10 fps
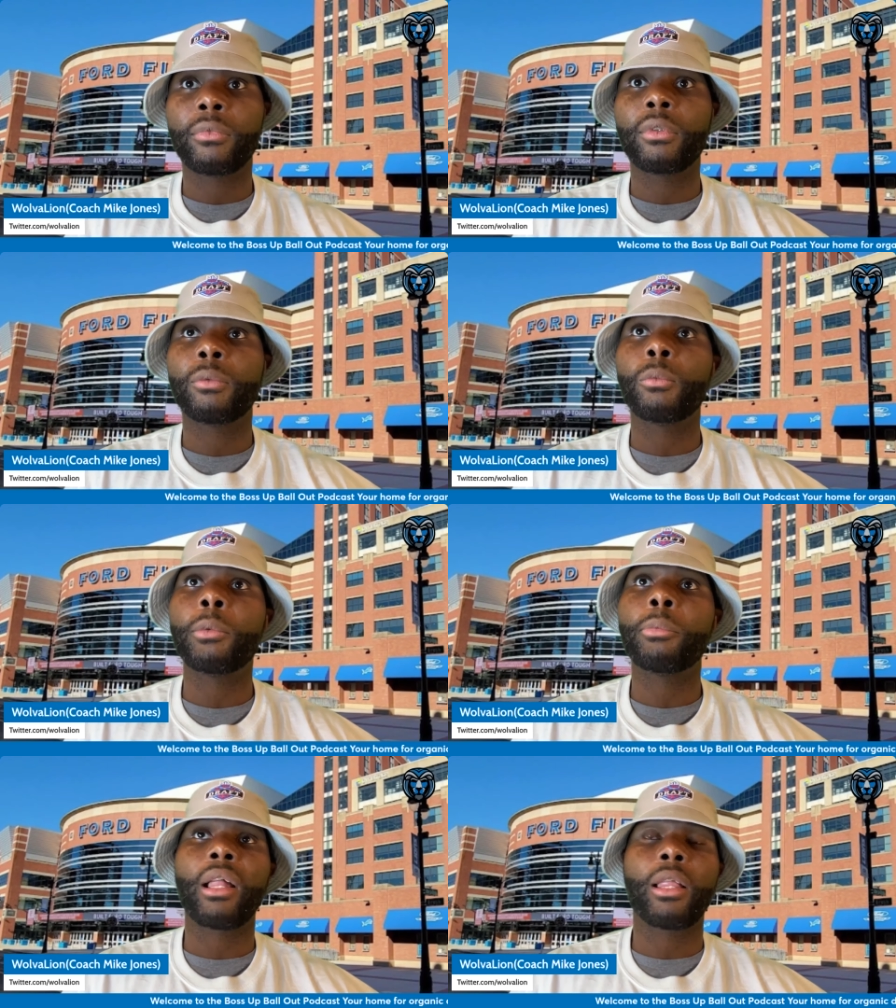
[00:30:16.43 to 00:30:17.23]
We
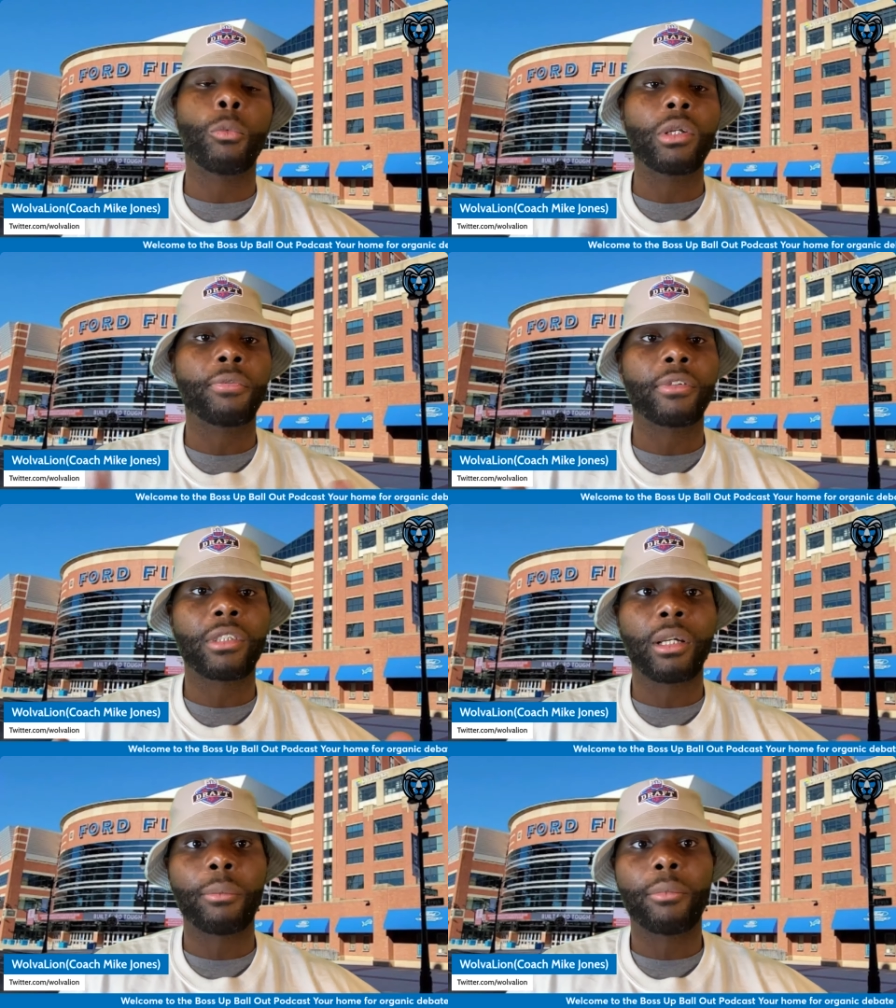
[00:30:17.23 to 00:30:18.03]
probably wished for
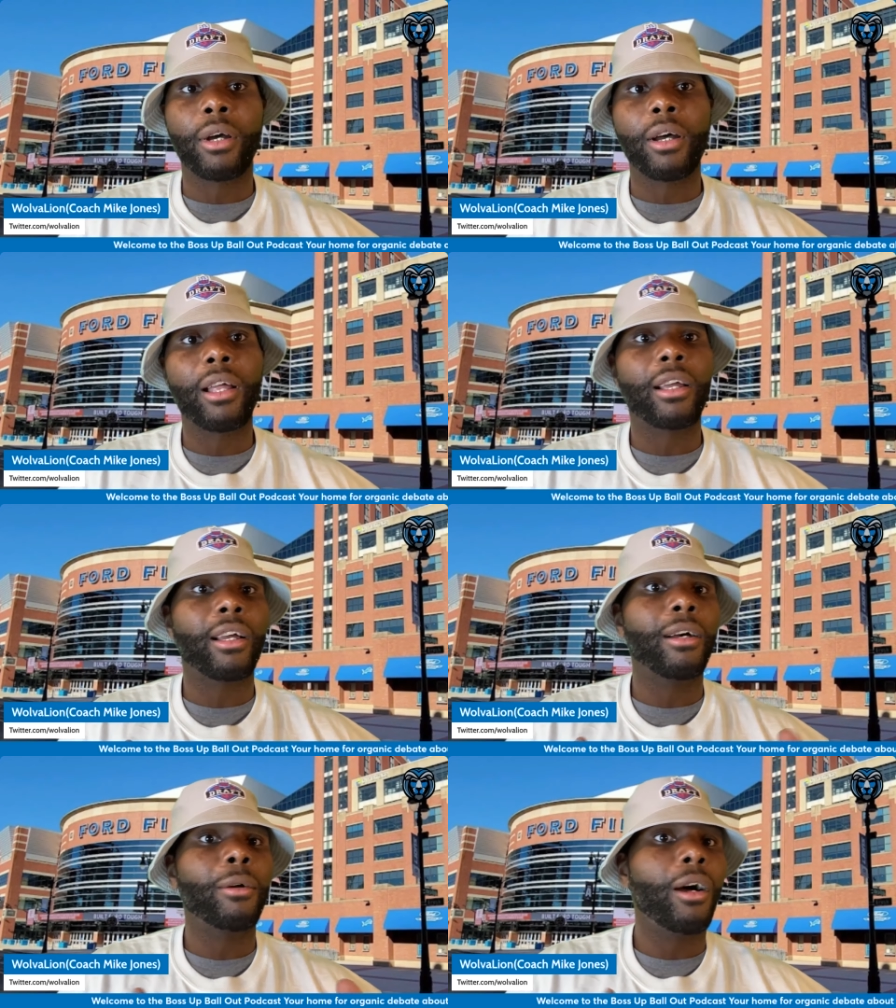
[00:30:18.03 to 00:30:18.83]
some like,
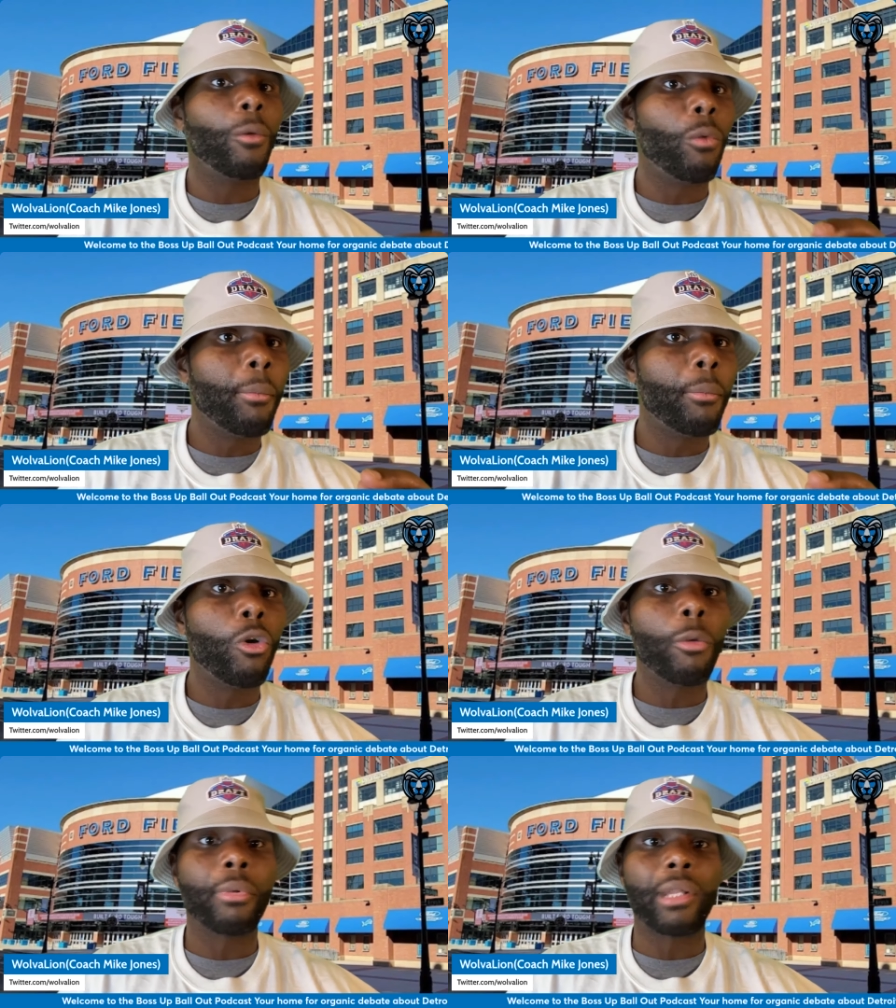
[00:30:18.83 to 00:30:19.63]
oh, one
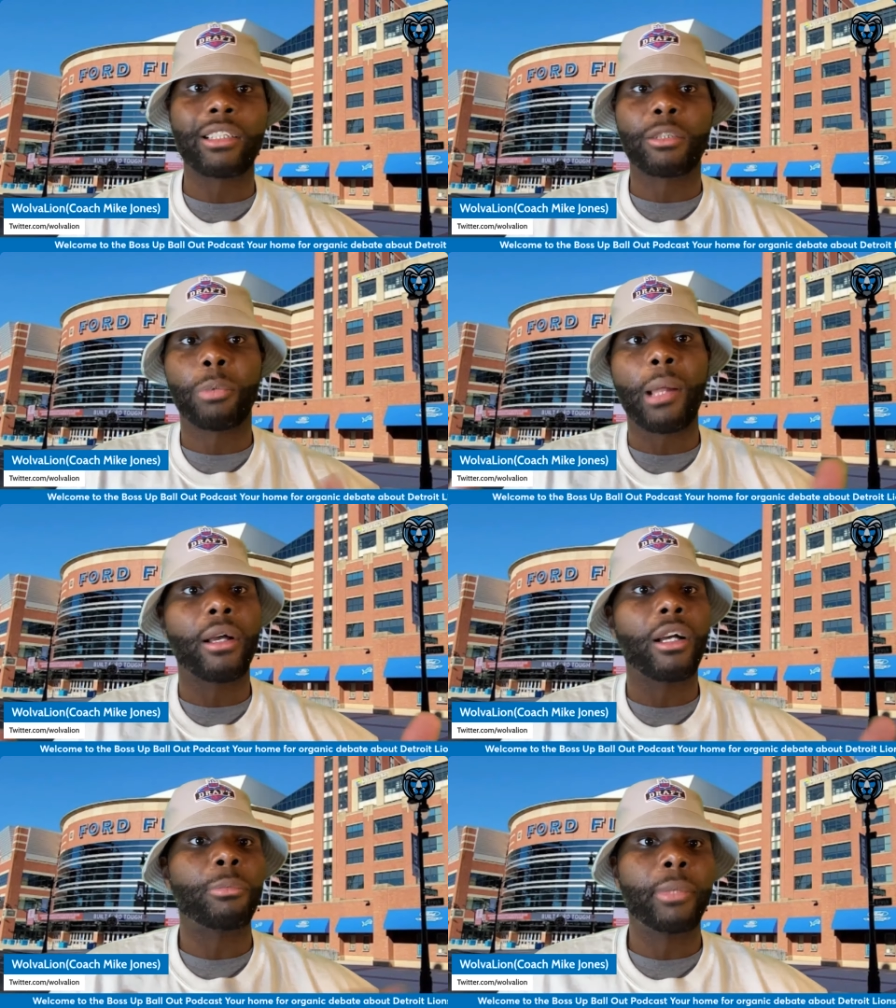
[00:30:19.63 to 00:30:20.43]
more, but that's probably
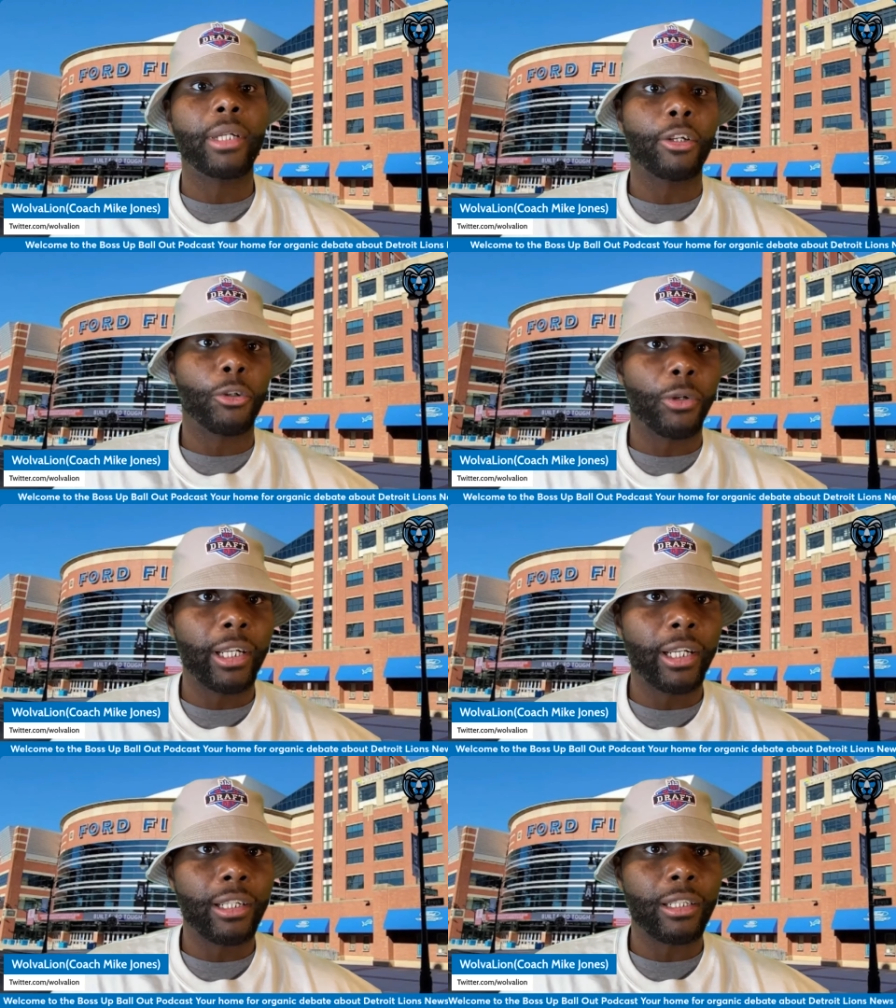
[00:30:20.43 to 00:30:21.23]
us being
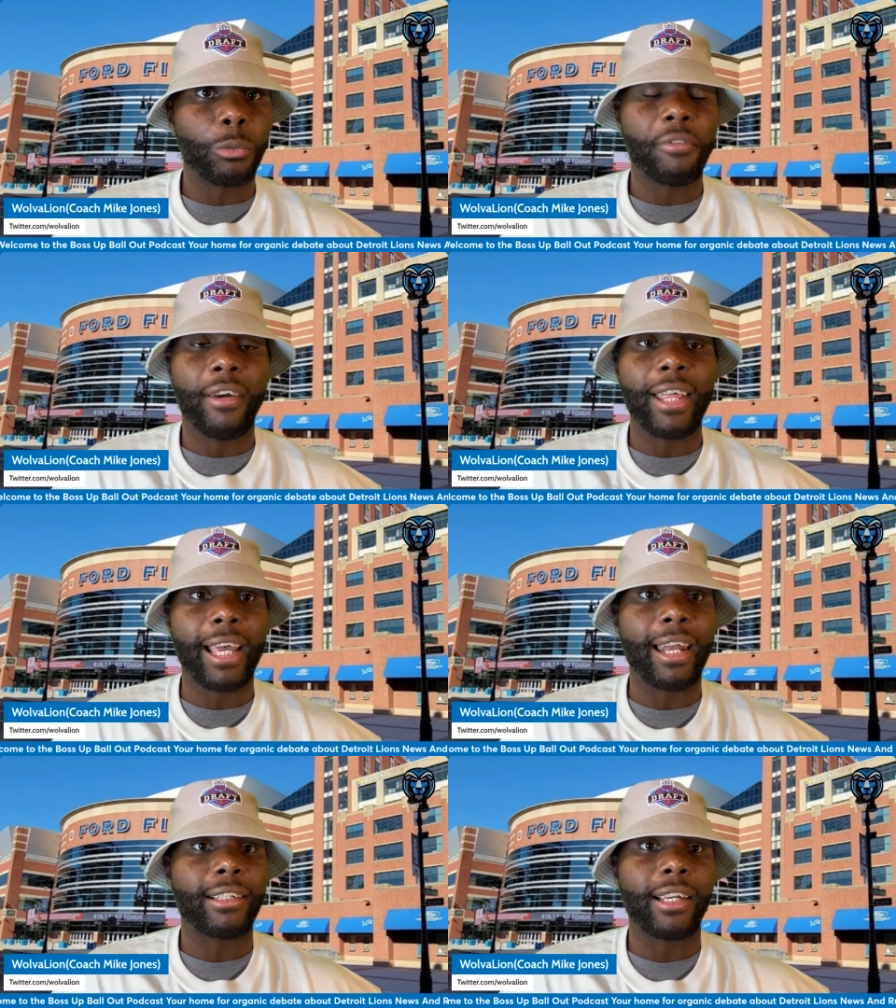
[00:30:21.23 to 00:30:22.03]
greedy because we finally
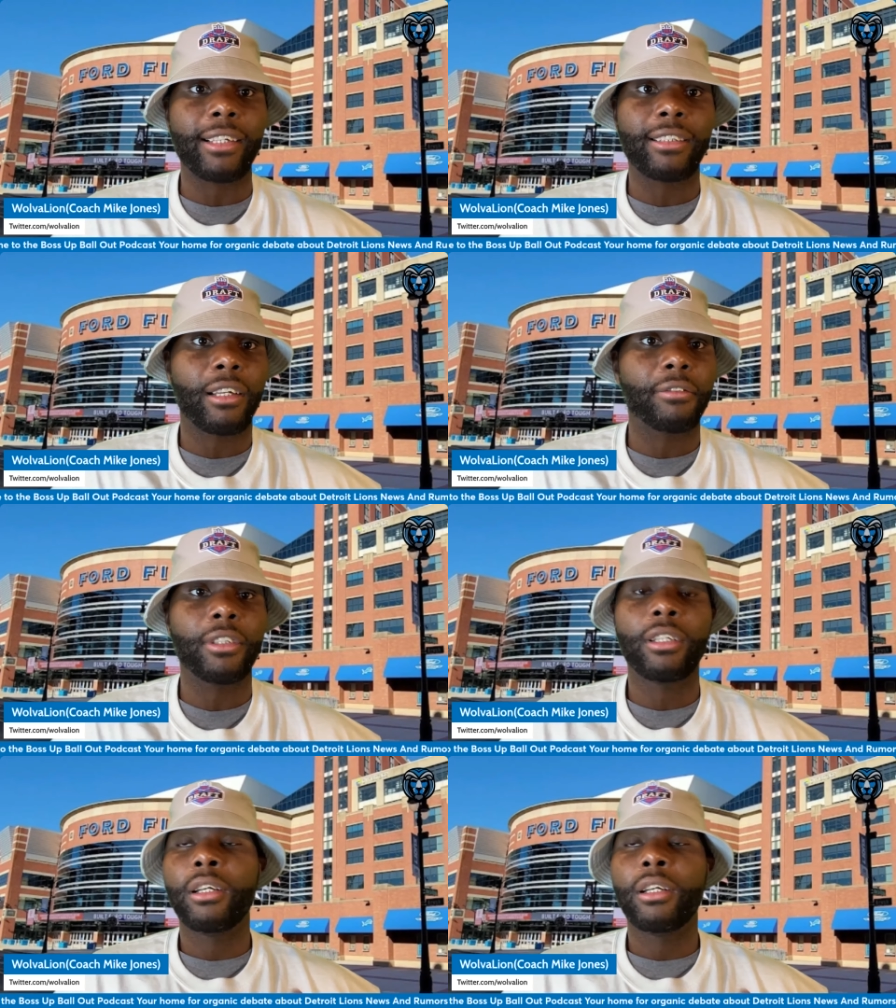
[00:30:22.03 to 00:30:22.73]
got a taste of it.